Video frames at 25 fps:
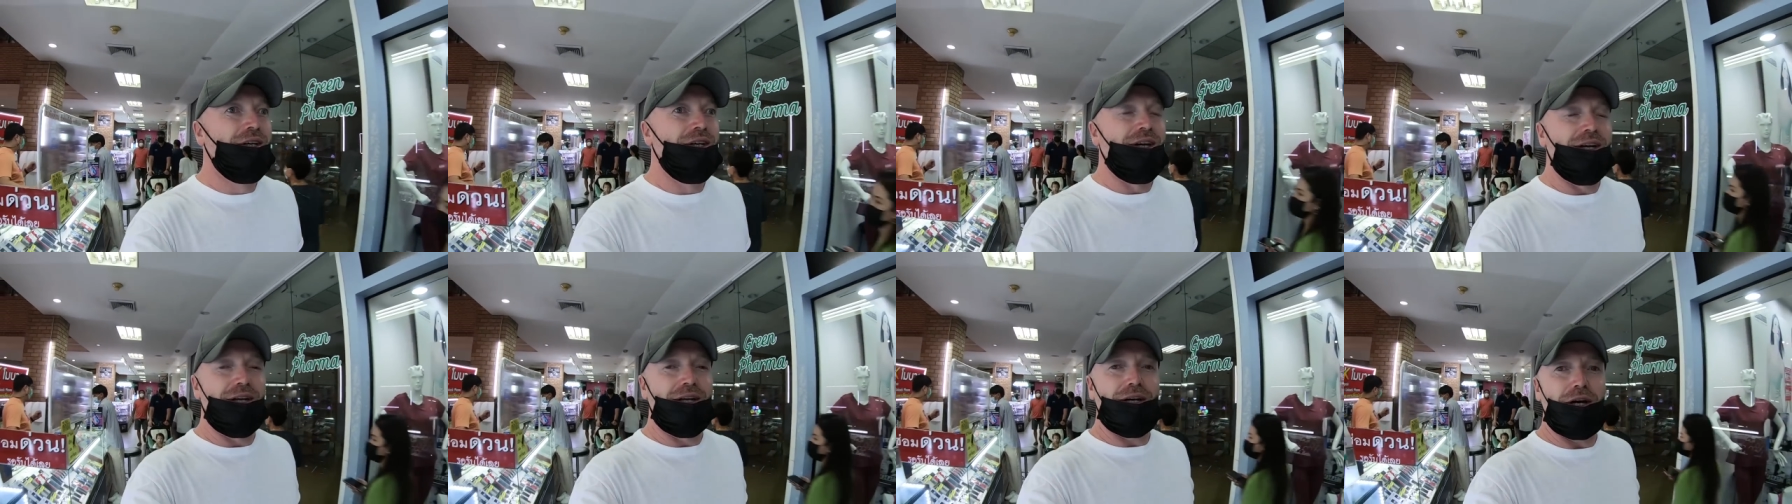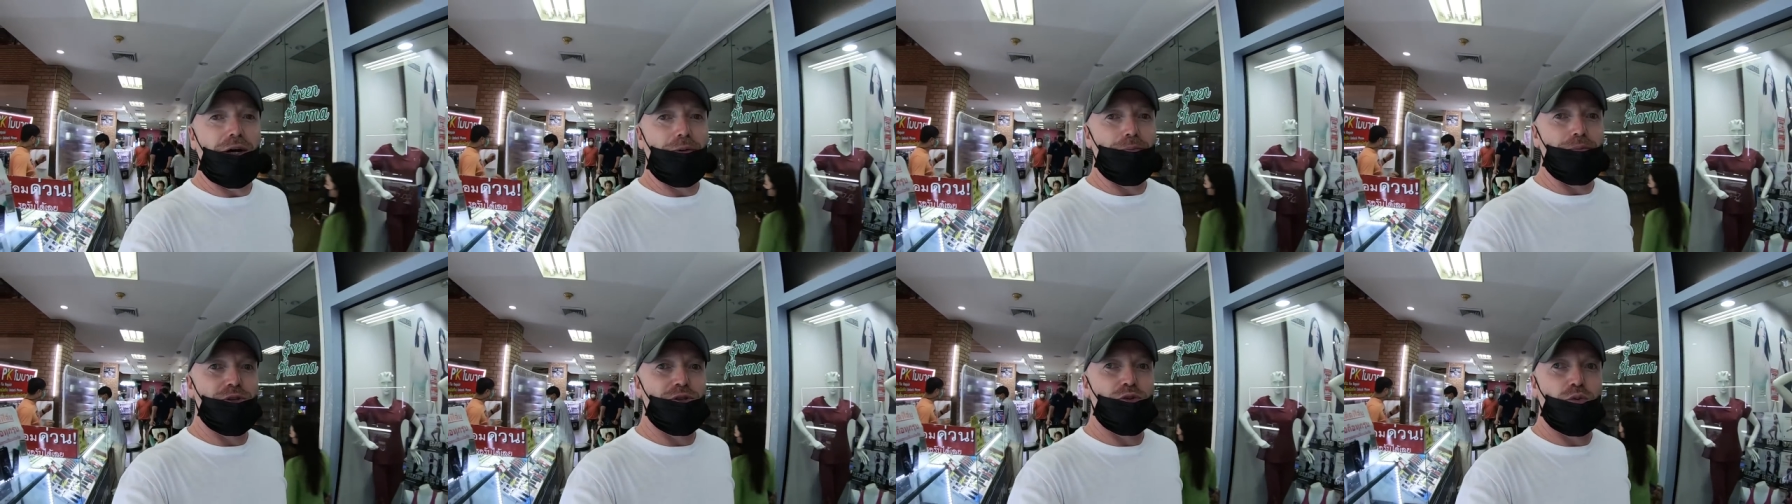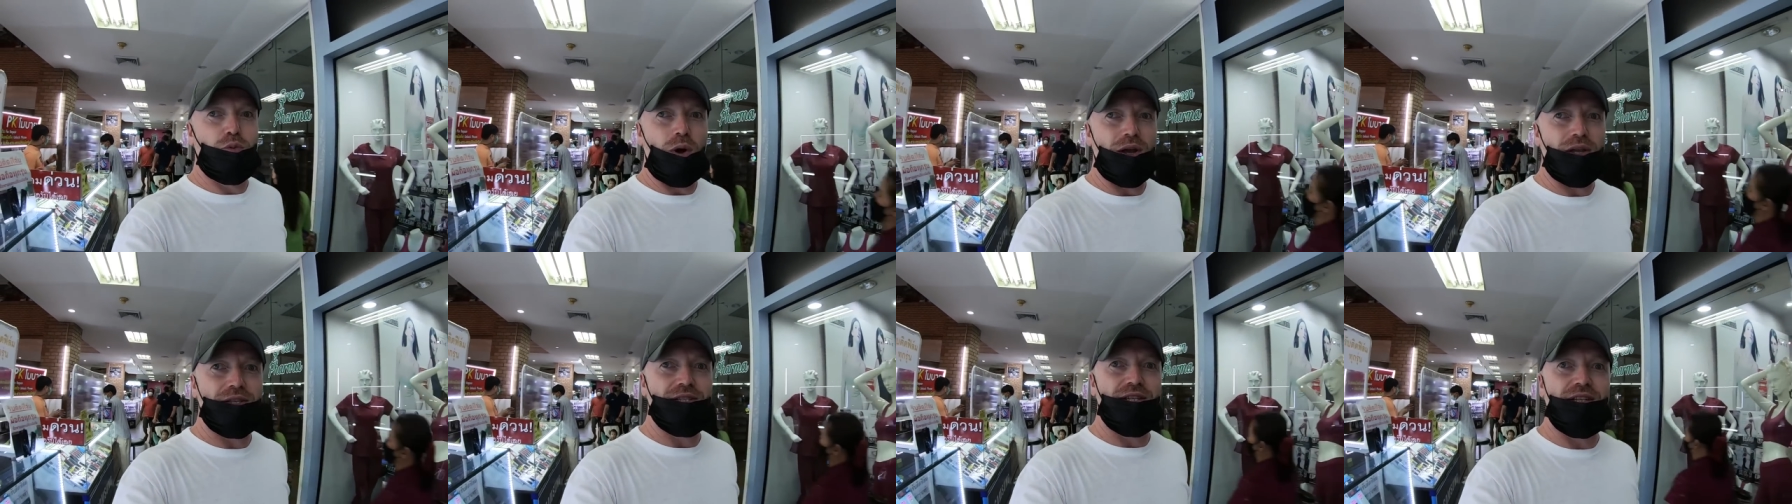And I'm
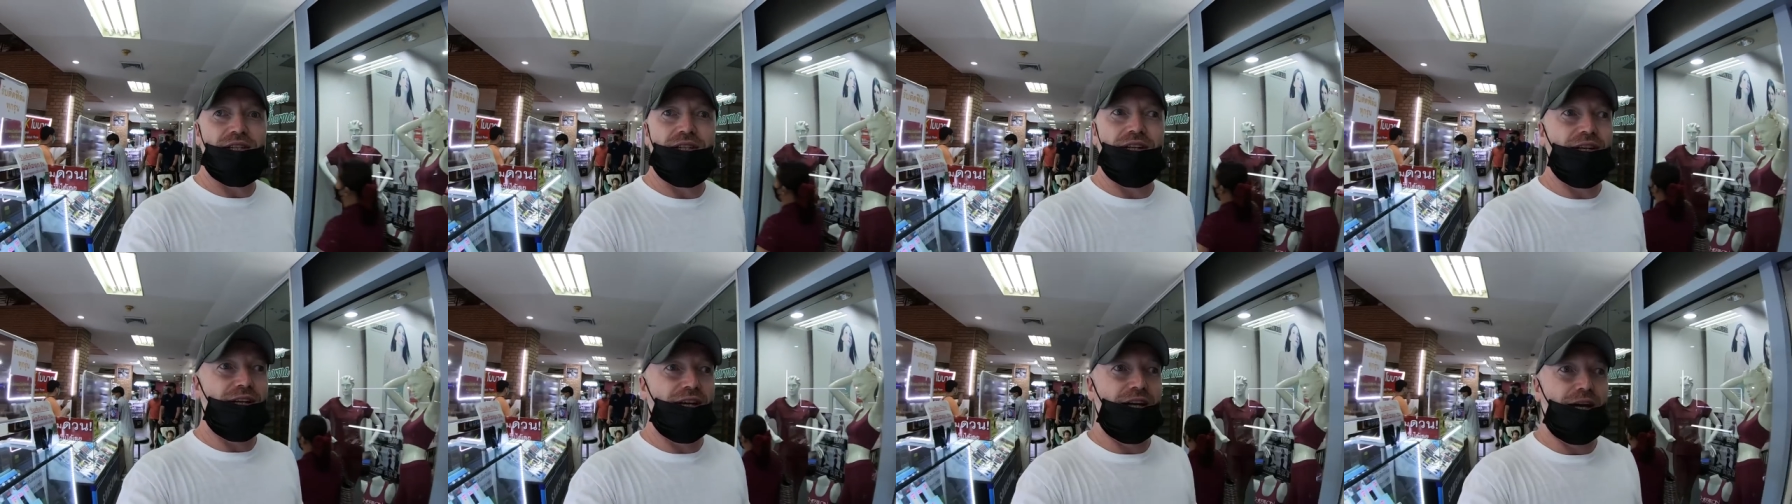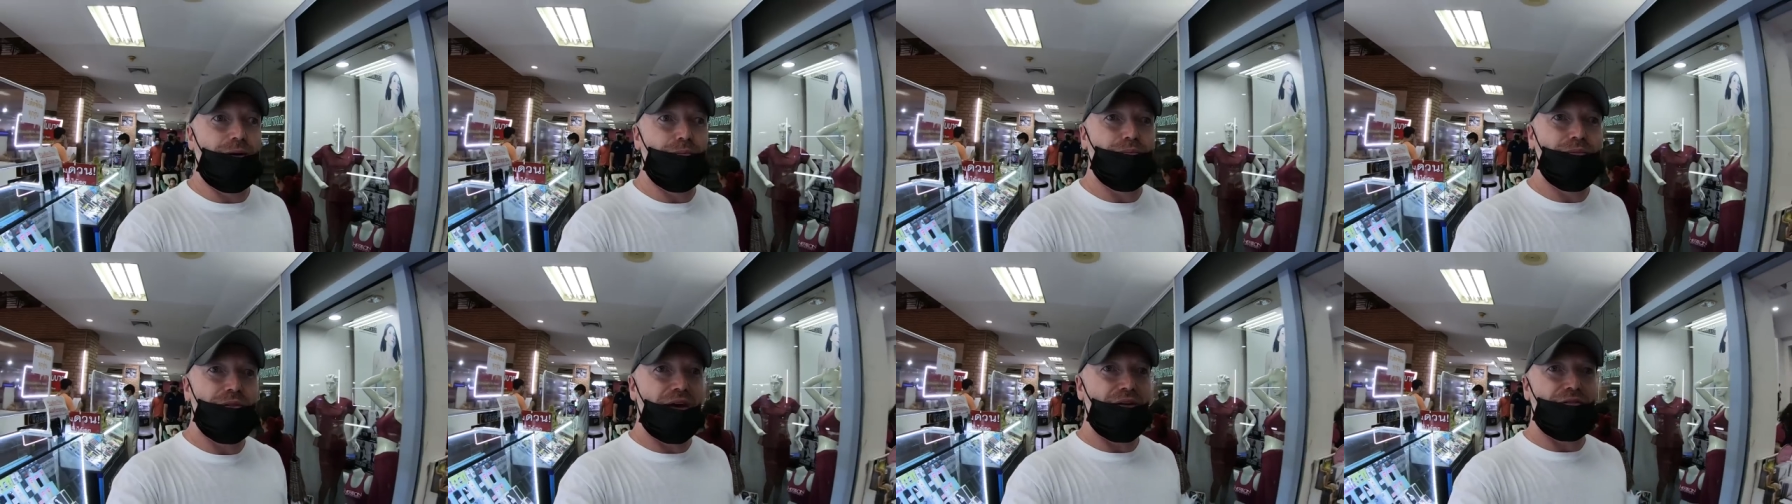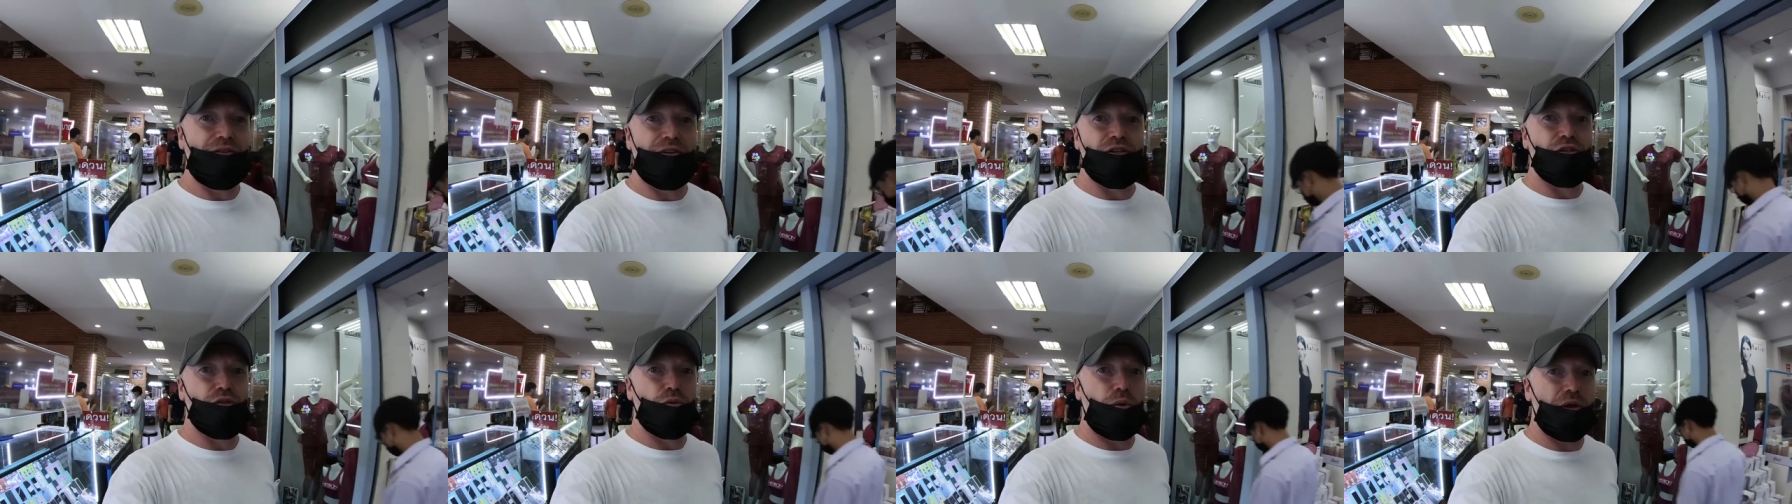sweating in here. I'm
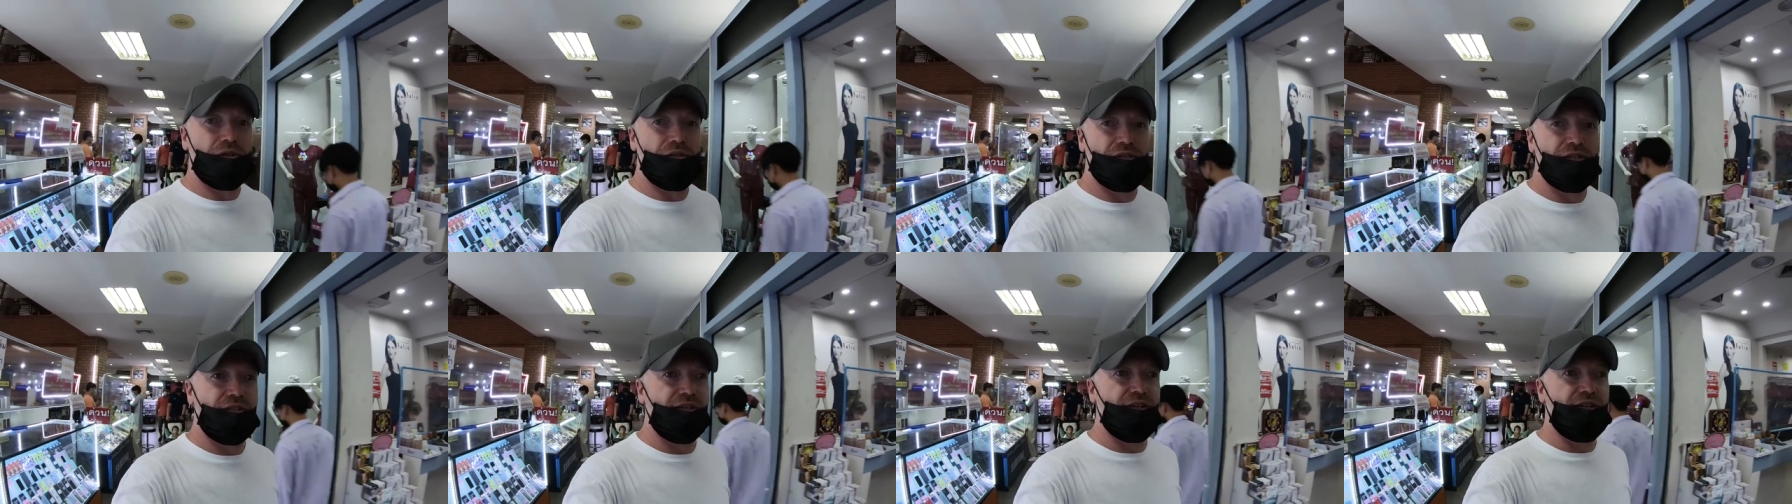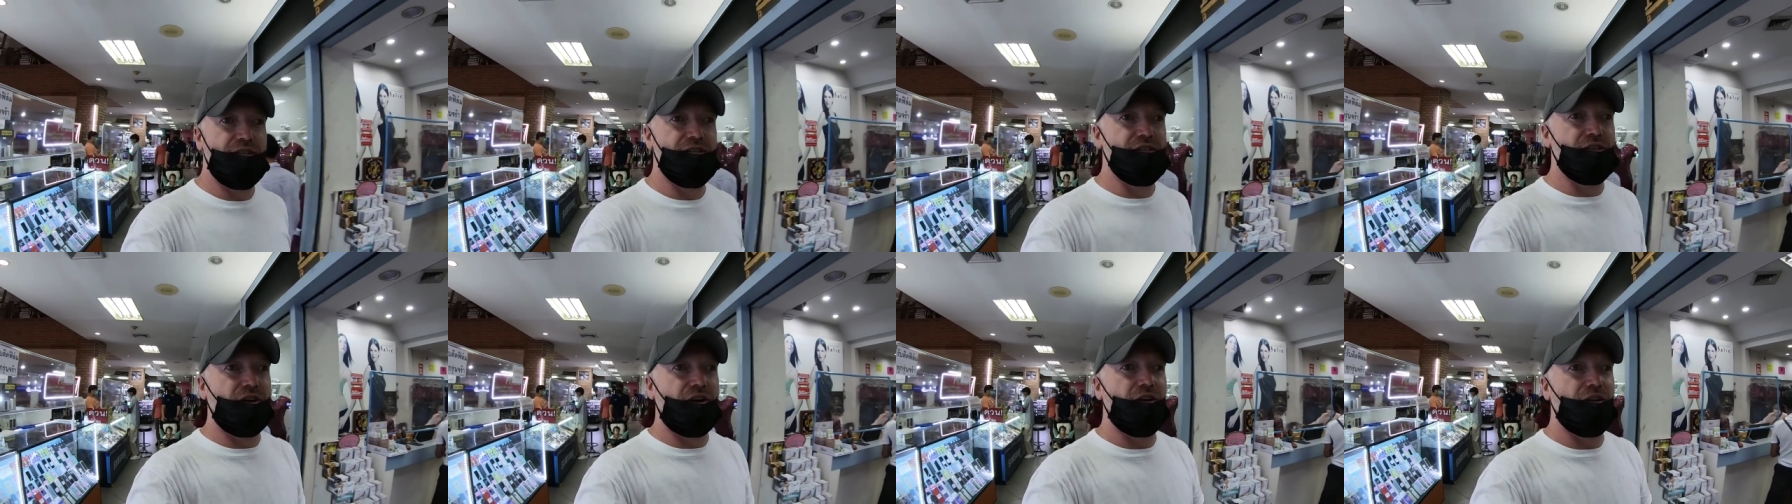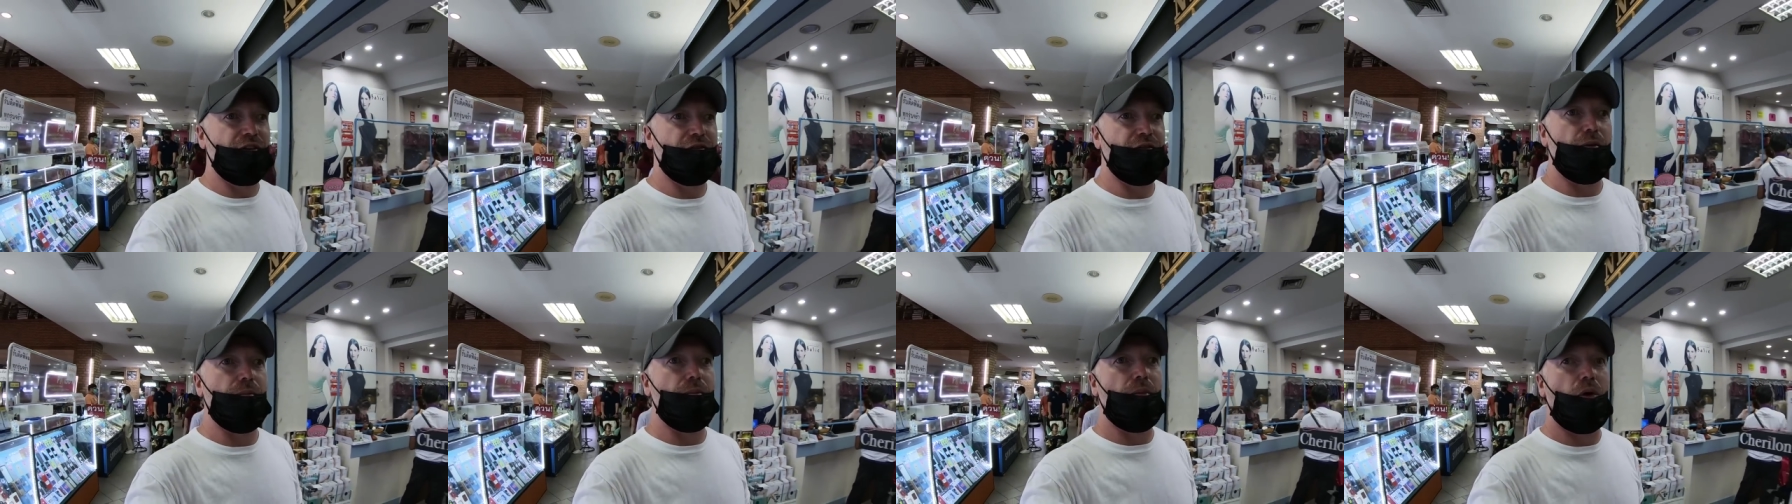never sweating
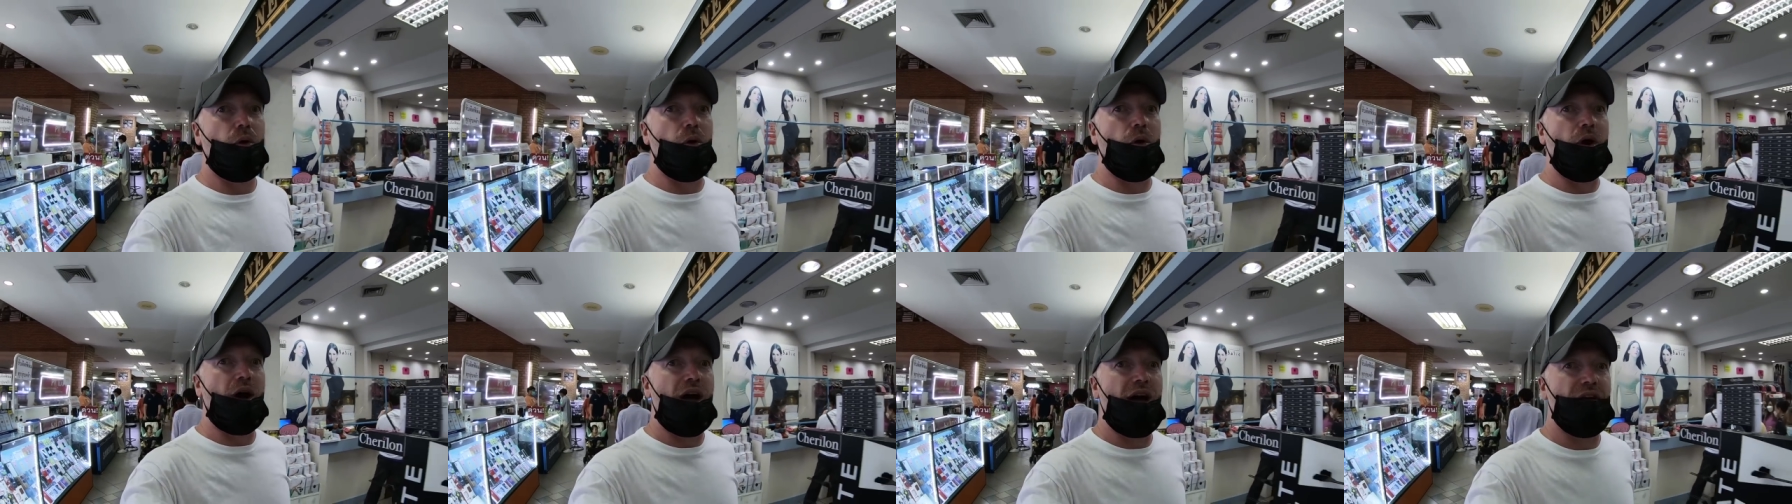inside of a mall,